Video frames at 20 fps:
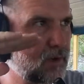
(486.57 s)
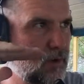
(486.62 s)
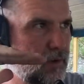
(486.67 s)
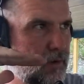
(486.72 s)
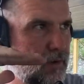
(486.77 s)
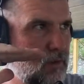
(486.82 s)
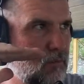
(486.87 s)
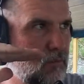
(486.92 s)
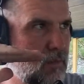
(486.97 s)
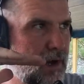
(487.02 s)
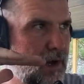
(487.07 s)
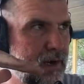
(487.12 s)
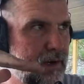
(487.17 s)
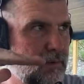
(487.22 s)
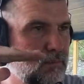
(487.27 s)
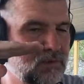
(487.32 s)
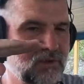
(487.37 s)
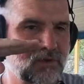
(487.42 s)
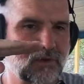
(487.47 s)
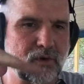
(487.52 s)
to go to the
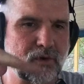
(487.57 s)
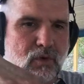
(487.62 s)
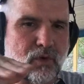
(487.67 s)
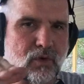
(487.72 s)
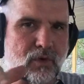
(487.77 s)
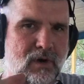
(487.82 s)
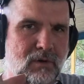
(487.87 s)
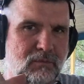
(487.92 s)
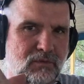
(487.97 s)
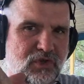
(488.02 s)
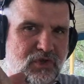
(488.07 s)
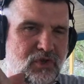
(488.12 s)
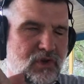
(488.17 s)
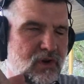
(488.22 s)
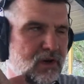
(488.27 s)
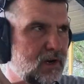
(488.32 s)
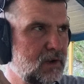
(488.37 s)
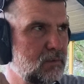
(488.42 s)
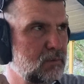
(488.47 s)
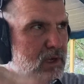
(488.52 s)
bottom. So the order I'm
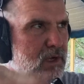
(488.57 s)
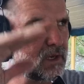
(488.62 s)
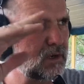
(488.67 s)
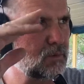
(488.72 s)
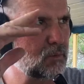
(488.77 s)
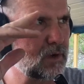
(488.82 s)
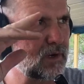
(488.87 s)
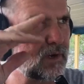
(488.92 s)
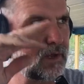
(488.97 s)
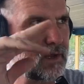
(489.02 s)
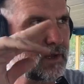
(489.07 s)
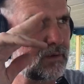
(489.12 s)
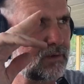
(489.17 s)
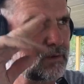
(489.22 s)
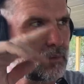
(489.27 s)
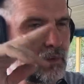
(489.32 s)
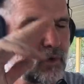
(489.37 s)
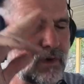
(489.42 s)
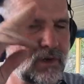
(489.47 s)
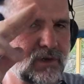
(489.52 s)
shooting them in, we're going to count
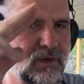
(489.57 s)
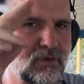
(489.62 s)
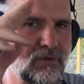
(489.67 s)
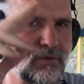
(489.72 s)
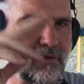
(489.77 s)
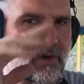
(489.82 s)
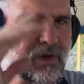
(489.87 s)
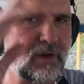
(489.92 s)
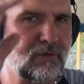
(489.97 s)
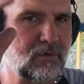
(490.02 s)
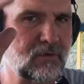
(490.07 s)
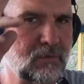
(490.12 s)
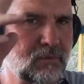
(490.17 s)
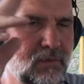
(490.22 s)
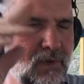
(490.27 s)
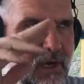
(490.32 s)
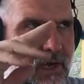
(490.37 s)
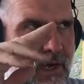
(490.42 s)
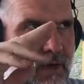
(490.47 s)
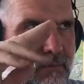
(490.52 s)
them 1, 2, 3
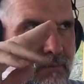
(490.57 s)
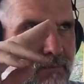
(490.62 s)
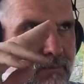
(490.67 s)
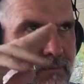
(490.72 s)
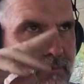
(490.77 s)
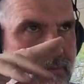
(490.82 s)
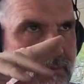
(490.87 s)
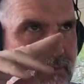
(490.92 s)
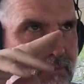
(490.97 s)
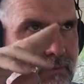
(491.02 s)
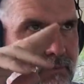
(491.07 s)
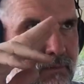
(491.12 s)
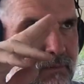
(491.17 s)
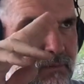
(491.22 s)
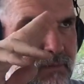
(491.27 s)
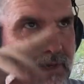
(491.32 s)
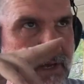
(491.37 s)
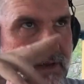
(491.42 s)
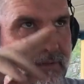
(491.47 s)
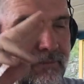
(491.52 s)
from top
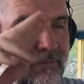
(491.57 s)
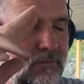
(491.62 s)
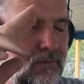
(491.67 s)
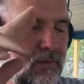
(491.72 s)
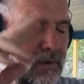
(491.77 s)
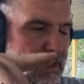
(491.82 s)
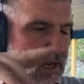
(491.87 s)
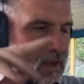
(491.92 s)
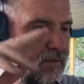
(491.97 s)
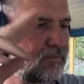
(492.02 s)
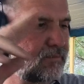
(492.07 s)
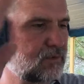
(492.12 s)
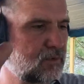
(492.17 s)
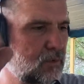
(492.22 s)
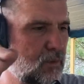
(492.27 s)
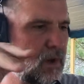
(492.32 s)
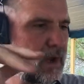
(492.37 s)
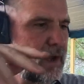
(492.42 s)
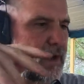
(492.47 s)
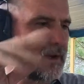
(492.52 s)
left to
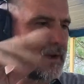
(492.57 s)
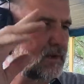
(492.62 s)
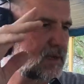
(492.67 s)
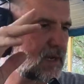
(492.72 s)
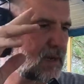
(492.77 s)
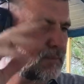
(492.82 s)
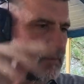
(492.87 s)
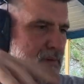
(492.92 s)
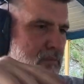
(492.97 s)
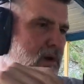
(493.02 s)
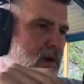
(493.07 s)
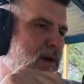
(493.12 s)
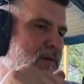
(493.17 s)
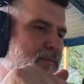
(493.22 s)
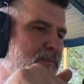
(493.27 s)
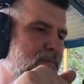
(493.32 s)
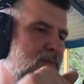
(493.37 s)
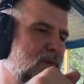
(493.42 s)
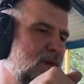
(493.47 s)
right, top to bottom.